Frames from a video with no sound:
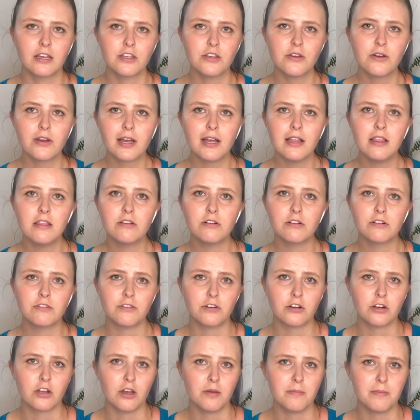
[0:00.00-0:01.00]
You can look
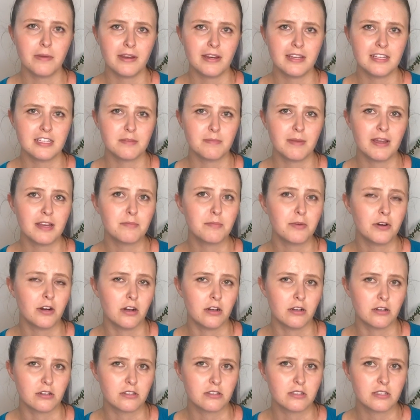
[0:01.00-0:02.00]
for companies make
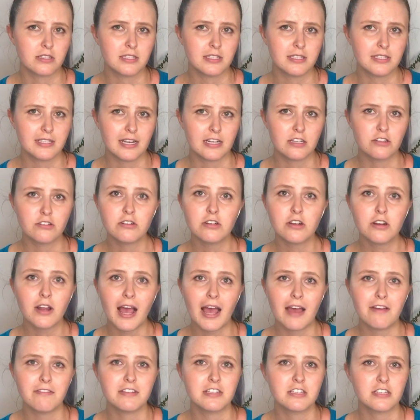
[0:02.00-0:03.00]
products that do not
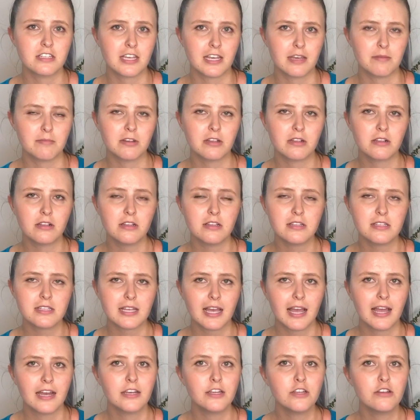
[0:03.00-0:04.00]
have these chemicals
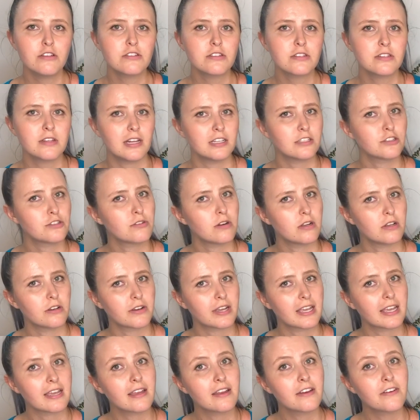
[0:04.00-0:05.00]
and use natural
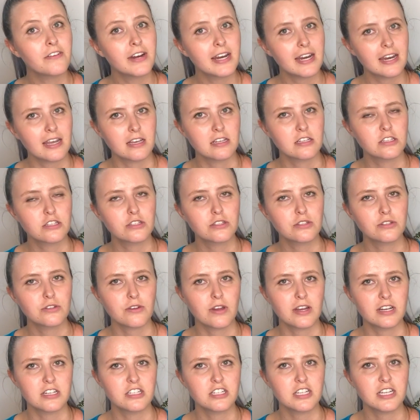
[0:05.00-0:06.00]
ingredients to
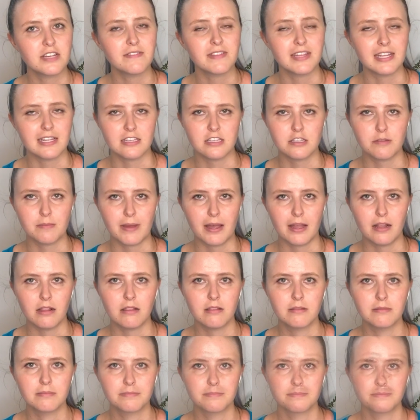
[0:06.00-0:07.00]
achieve that smell.
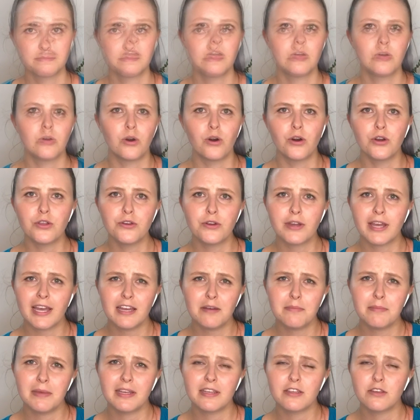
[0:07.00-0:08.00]
Or you
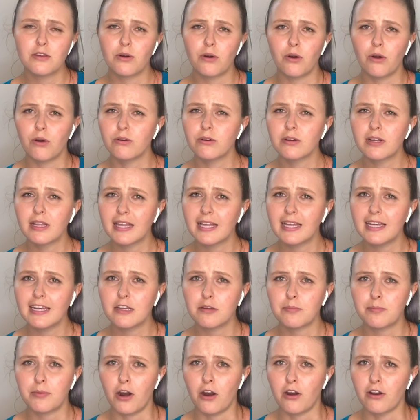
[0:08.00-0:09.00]
can make your own
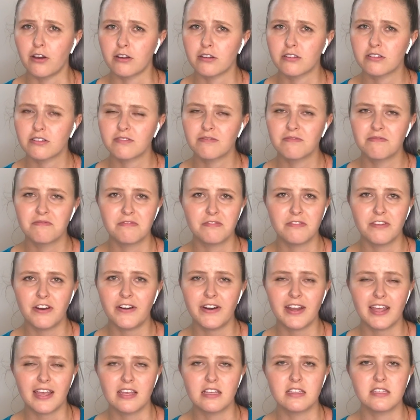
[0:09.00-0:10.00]
cleaning products
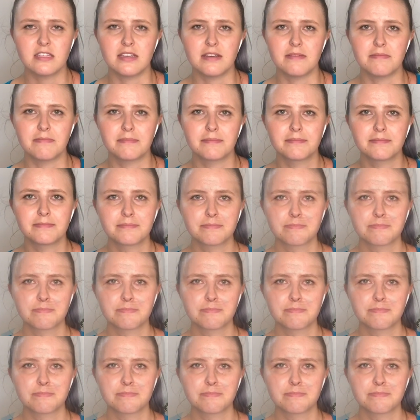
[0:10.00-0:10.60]
very easy.